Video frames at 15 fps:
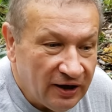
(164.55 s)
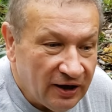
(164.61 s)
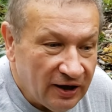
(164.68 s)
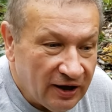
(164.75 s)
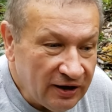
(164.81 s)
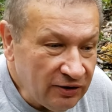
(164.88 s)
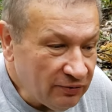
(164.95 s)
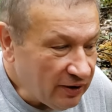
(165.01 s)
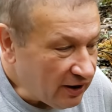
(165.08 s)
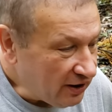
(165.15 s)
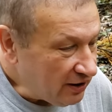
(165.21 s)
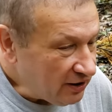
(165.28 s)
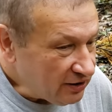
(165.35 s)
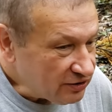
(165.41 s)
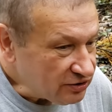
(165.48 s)
Anyway,
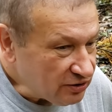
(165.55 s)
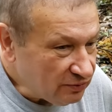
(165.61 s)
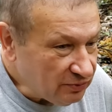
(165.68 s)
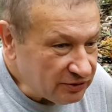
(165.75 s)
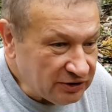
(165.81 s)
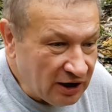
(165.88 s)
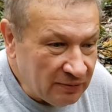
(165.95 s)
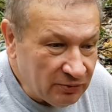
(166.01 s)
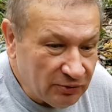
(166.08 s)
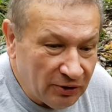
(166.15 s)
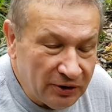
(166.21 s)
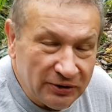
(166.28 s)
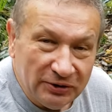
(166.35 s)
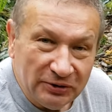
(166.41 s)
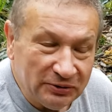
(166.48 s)
so what I'm
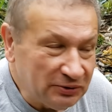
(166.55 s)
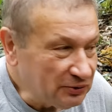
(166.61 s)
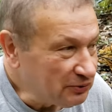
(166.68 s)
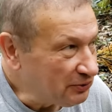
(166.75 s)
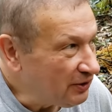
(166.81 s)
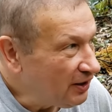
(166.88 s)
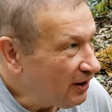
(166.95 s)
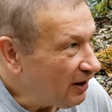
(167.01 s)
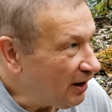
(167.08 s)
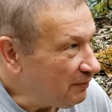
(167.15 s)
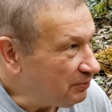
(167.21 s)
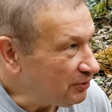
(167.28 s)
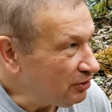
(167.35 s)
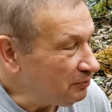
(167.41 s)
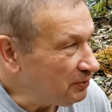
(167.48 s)
going to do, I
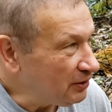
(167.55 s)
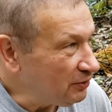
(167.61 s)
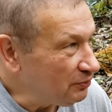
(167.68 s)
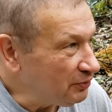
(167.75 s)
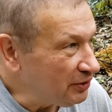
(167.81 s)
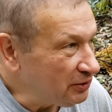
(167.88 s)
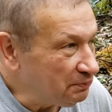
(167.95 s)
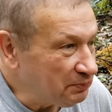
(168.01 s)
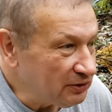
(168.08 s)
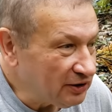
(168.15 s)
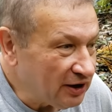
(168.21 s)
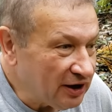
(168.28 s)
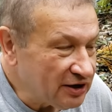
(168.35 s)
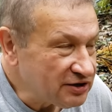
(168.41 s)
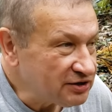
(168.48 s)
probably will
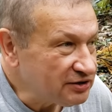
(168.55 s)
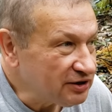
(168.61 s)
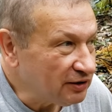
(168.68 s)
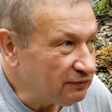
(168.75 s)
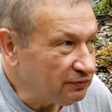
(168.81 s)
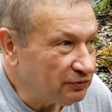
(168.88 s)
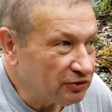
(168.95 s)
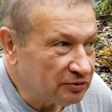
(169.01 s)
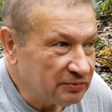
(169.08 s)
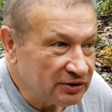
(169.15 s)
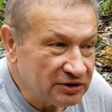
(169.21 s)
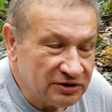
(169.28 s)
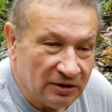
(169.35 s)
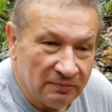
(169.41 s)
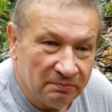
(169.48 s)
place that fern in
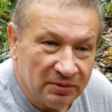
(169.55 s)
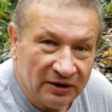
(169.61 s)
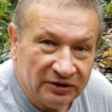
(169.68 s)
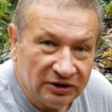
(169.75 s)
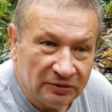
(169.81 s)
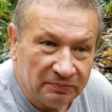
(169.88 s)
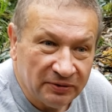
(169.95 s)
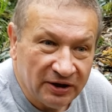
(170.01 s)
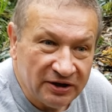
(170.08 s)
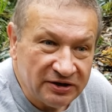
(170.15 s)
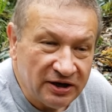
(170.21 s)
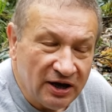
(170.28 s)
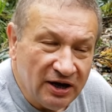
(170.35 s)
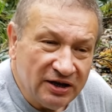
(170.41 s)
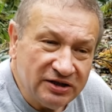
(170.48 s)
some better place.
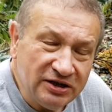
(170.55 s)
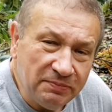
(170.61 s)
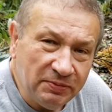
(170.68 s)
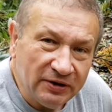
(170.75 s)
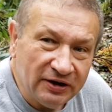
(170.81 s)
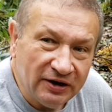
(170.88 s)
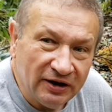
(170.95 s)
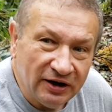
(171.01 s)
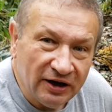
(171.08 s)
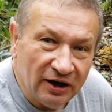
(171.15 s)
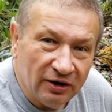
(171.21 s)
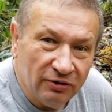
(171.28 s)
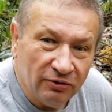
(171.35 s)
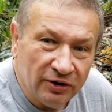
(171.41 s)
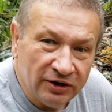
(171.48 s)
Typically
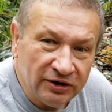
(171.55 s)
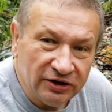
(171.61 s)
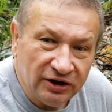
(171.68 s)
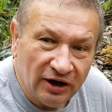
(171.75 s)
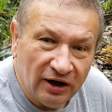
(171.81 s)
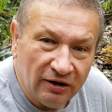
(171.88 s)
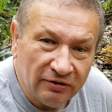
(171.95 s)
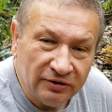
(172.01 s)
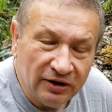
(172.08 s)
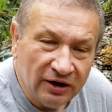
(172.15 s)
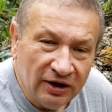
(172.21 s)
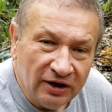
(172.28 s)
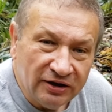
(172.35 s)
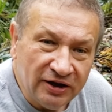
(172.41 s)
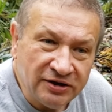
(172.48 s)
going down
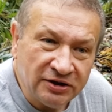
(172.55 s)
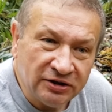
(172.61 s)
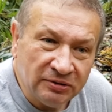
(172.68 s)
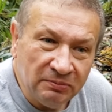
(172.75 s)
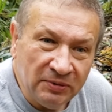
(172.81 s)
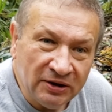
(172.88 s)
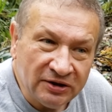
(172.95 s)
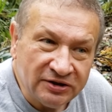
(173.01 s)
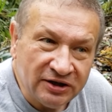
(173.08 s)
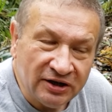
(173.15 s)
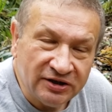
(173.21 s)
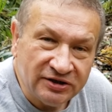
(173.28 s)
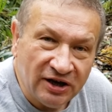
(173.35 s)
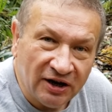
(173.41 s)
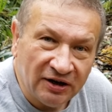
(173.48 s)
doesn't mean
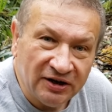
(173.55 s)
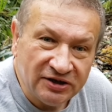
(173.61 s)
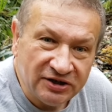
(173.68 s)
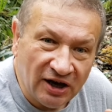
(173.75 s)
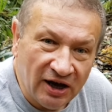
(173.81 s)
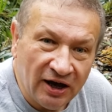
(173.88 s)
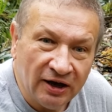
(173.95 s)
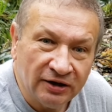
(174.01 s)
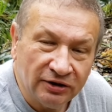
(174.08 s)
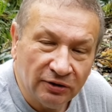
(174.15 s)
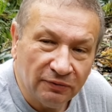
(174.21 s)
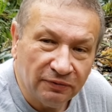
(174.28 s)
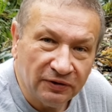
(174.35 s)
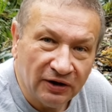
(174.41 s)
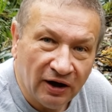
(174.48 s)
exactly the end of
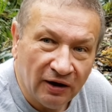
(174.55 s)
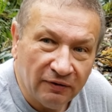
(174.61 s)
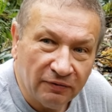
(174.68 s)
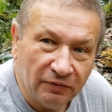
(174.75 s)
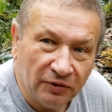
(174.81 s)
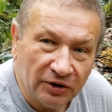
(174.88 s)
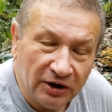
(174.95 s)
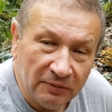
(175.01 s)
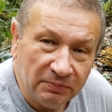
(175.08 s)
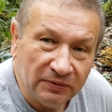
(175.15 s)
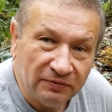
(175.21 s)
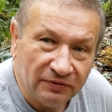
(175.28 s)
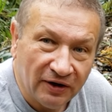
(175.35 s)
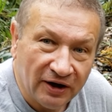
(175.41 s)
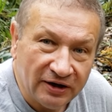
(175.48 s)
life for
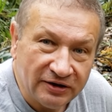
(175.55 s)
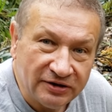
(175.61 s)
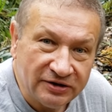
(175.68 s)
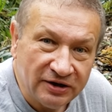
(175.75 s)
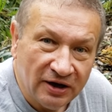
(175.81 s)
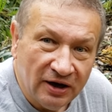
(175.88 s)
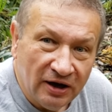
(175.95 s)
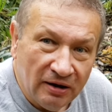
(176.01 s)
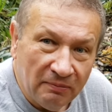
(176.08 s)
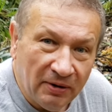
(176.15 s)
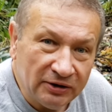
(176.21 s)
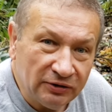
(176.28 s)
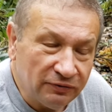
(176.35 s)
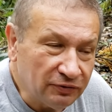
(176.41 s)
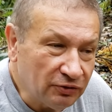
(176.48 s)
epiphytes, but
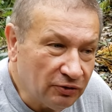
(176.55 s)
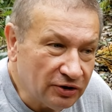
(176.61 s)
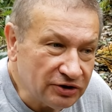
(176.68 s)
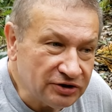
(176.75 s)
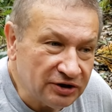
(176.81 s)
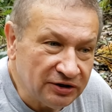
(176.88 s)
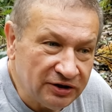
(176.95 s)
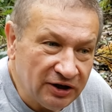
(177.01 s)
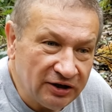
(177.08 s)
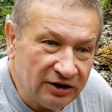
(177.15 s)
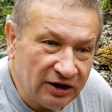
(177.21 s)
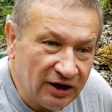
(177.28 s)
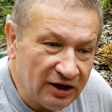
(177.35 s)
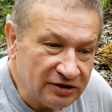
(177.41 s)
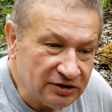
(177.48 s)
of course in that
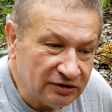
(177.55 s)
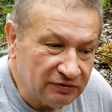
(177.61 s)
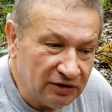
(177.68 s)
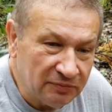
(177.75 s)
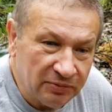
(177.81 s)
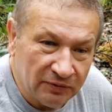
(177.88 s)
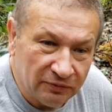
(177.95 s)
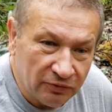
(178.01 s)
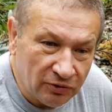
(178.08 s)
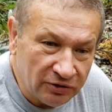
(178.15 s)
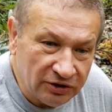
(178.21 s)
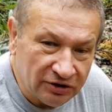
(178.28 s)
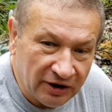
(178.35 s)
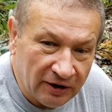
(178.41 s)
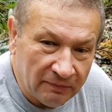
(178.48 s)
case it will be
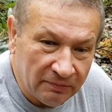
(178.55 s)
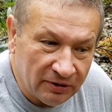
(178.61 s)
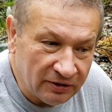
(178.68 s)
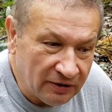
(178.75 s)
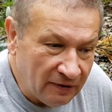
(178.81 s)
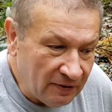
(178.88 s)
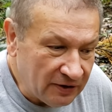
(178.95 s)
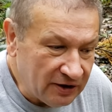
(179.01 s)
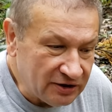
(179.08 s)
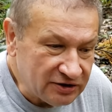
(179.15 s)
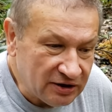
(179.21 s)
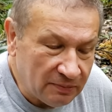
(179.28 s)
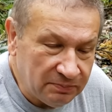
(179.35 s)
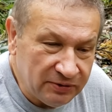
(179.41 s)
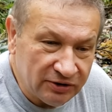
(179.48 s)
vulnerable. It's
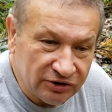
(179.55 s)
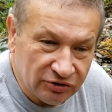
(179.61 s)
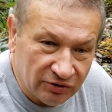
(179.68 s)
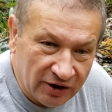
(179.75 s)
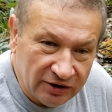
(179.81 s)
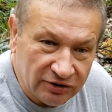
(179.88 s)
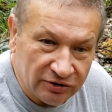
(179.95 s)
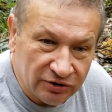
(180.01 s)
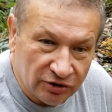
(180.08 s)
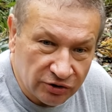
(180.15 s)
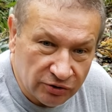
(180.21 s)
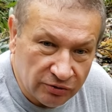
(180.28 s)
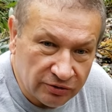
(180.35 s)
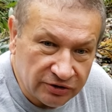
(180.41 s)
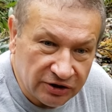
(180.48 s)
appeared right on the
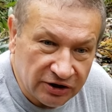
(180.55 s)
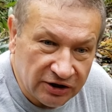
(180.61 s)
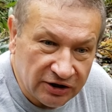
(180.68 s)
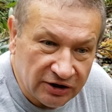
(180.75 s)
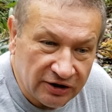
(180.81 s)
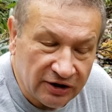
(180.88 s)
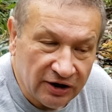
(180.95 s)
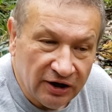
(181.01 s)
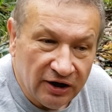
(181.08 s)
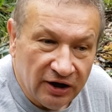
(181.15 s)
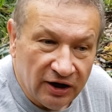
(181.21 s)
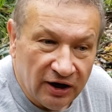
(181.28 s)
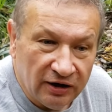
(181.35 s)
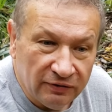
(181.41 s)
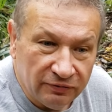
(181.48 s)
road here,
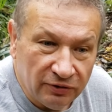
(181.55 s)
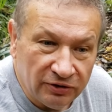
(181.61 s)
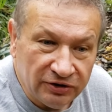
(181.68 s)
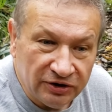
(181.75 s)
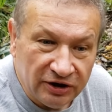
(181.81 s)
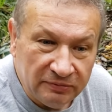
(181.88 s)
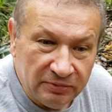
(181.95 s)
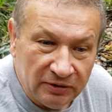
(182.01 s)
and vulnerable